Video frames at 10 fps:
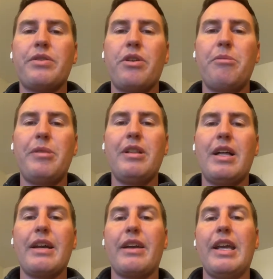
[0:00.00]
going to be
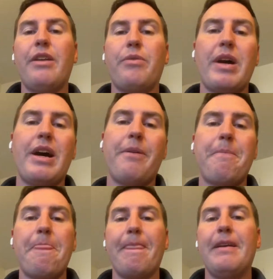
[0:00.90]
like en route
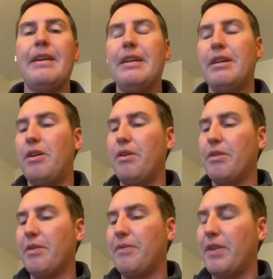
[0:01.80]
on
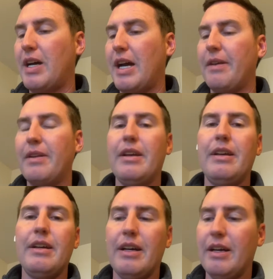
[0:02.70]
the flight.
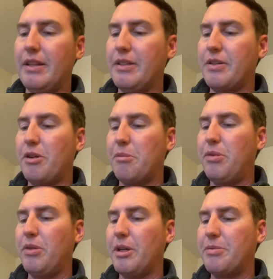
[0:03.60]
And this is going to
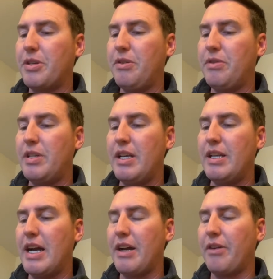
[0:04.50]
pull up Skew-T
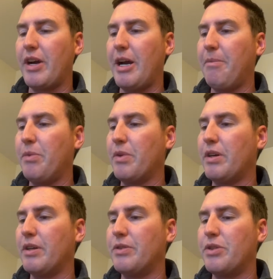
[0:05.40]
diagram. We're going
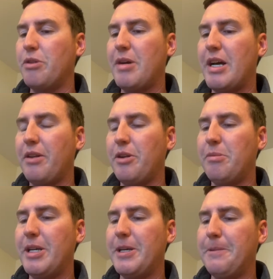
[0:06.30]
to zoom out a little
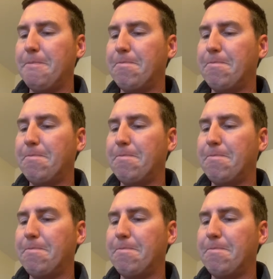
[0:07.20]
bit here